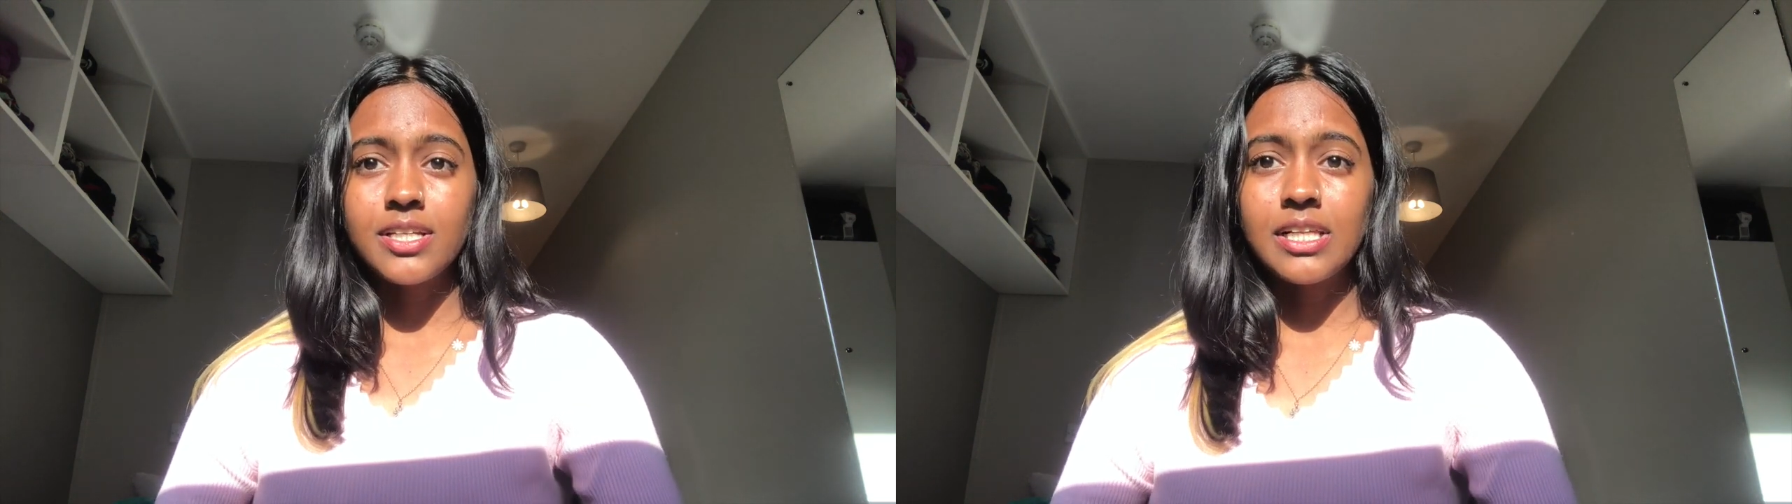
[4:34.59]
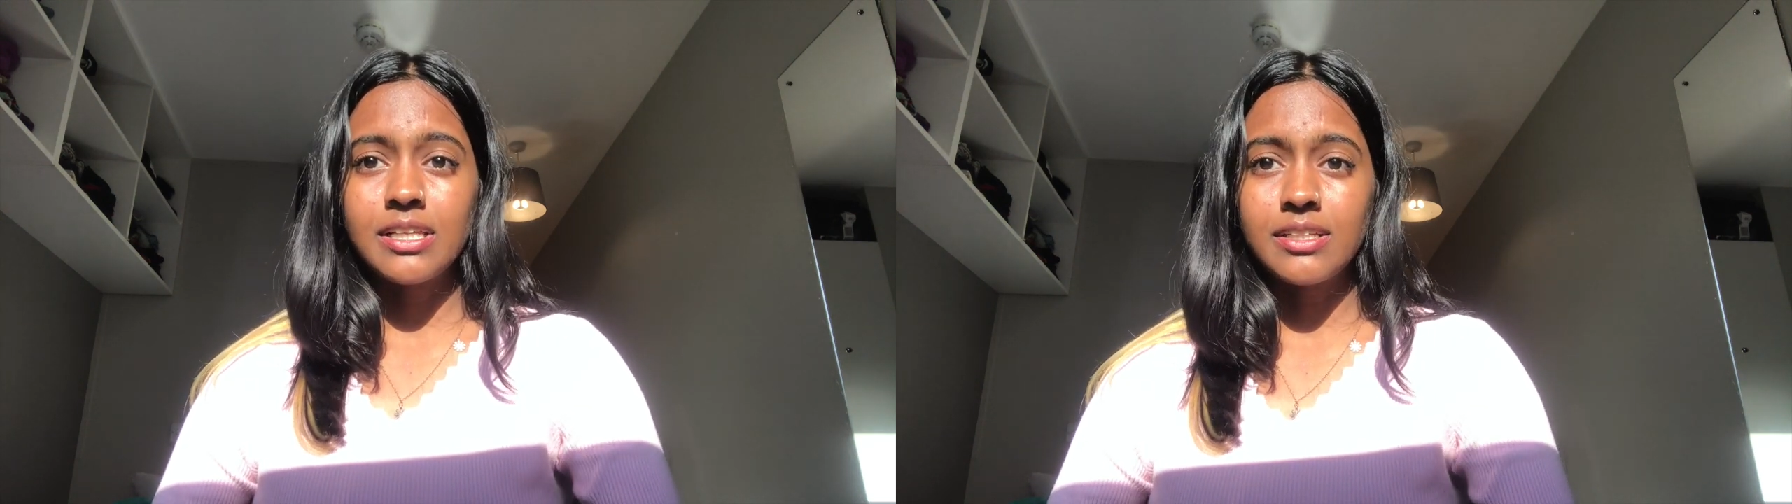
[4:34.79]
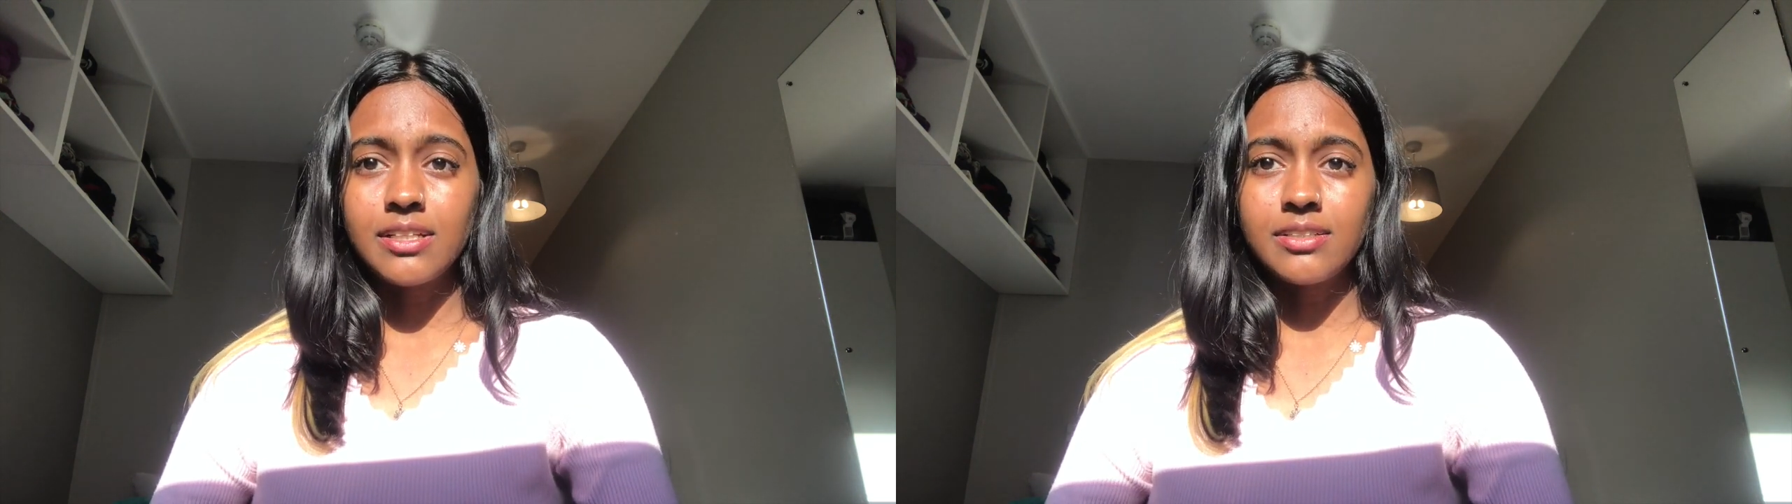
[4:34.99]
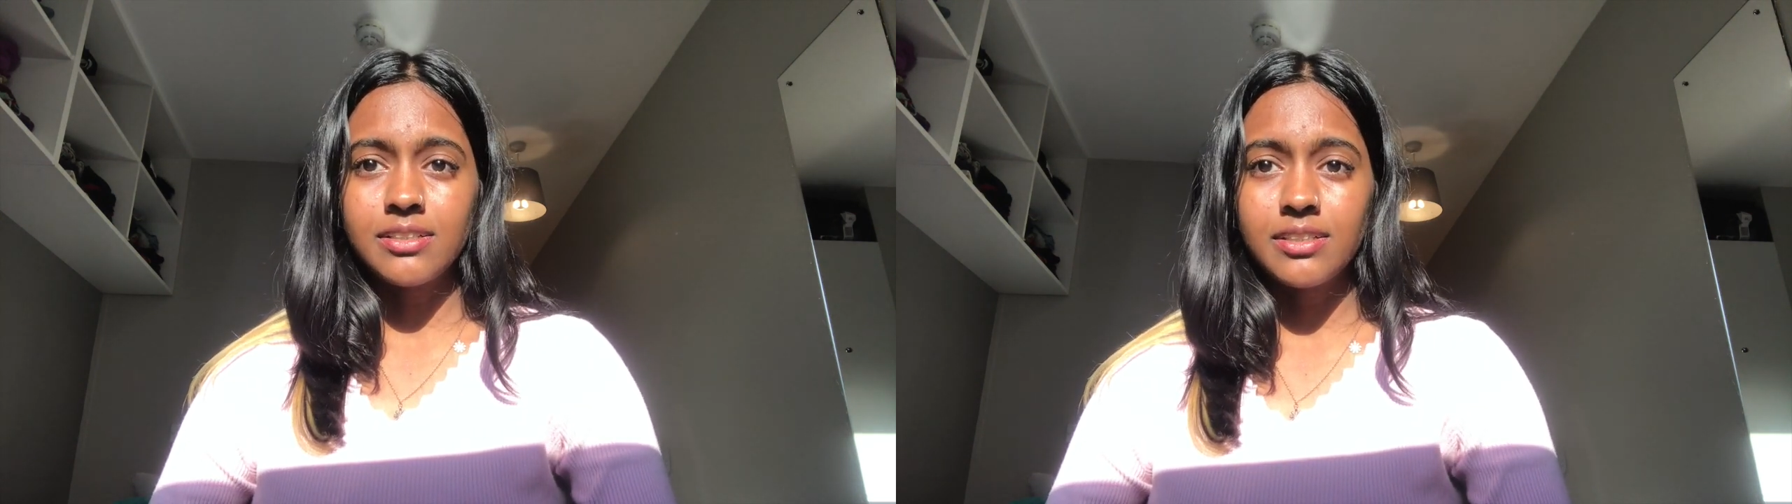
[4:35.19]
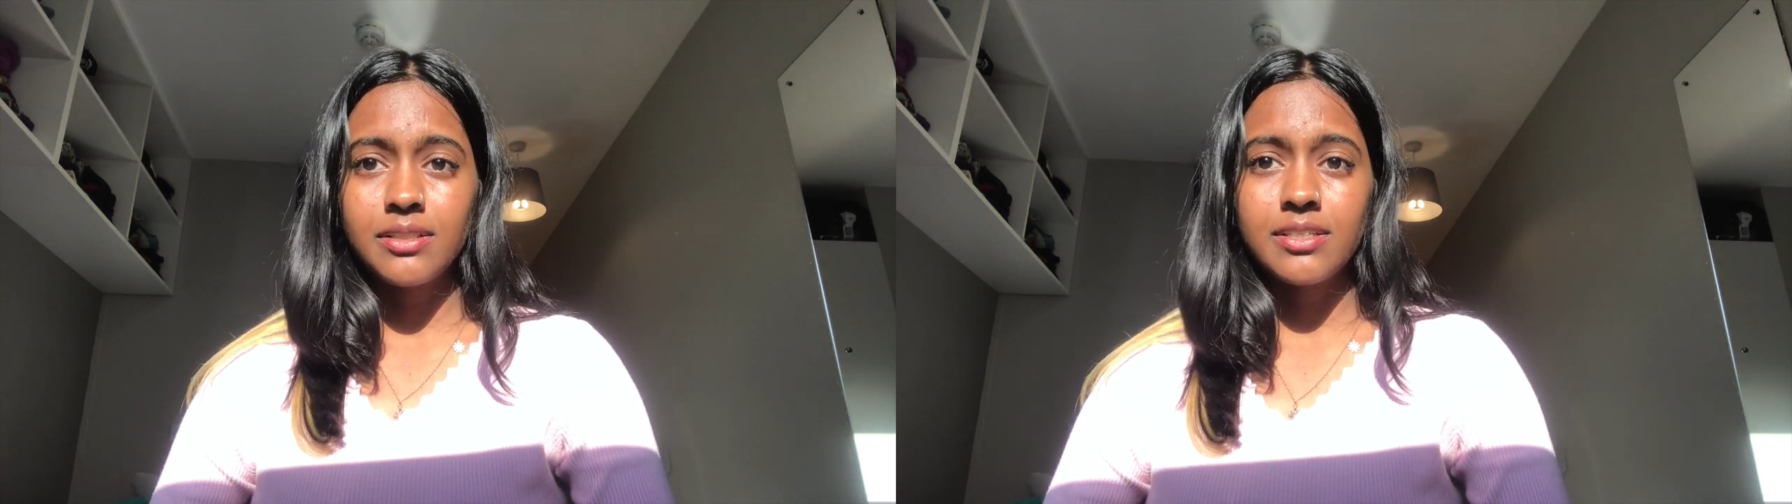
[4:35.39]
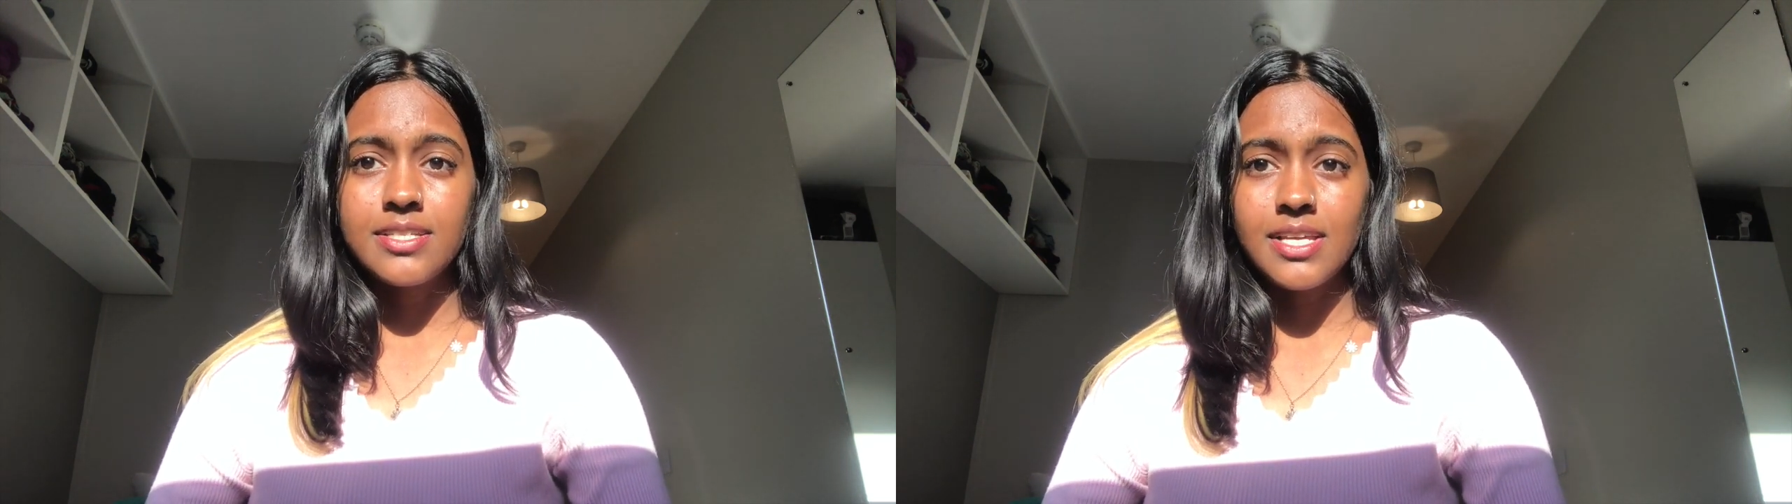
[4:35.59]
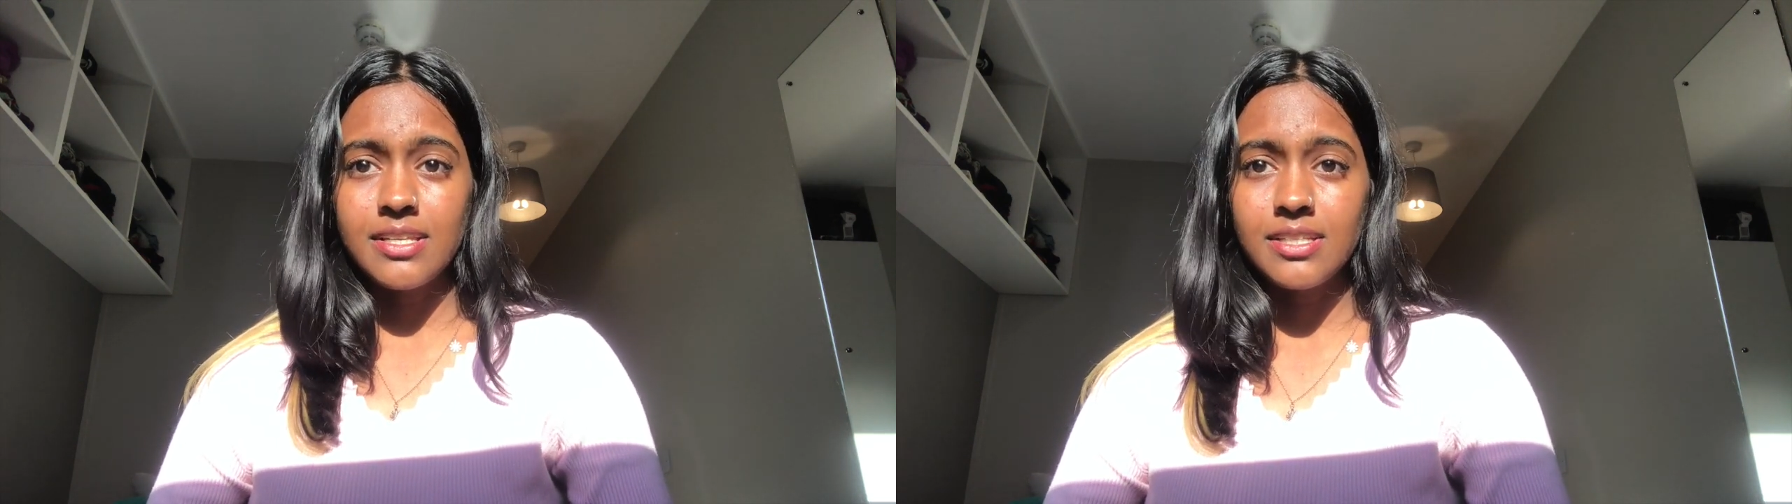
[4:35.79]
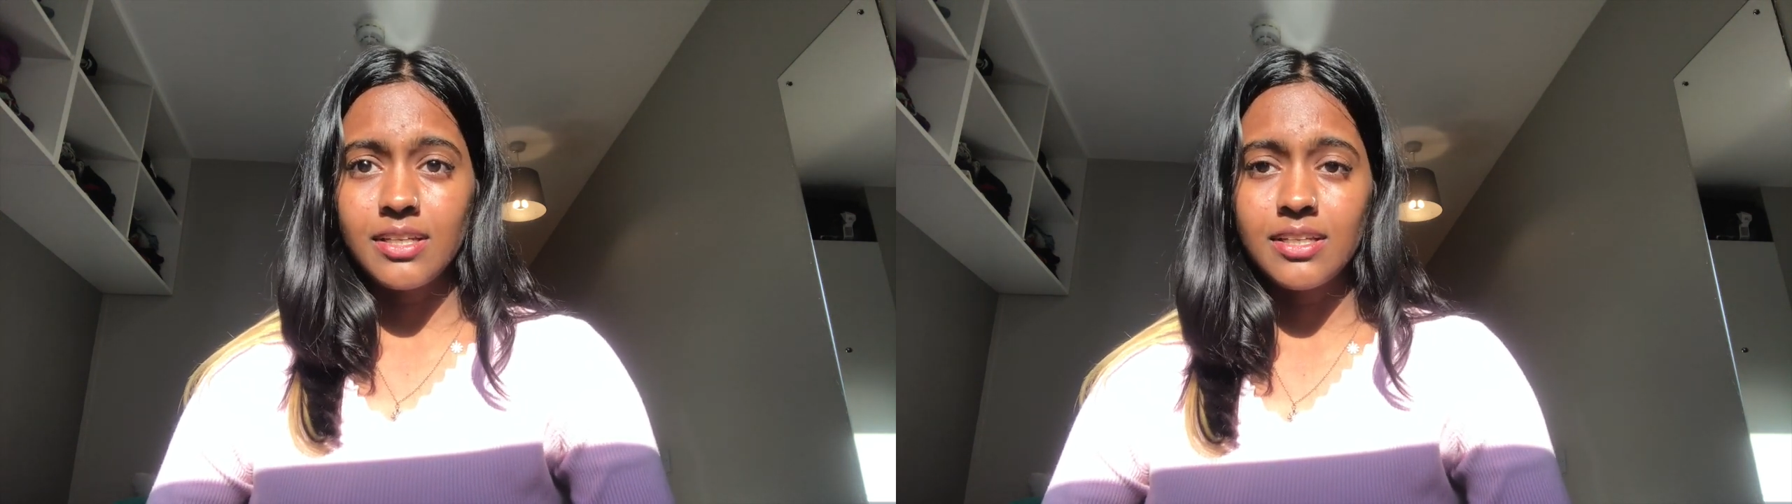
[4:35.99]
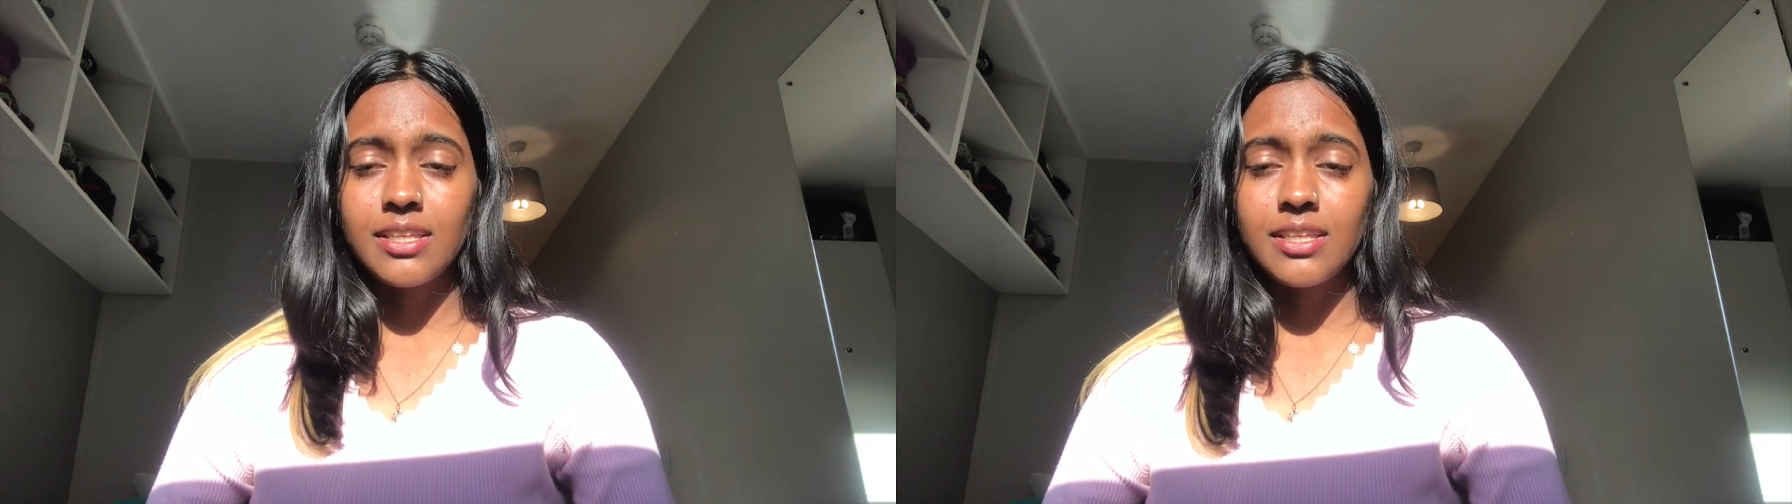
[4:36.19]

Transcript: clinical setting.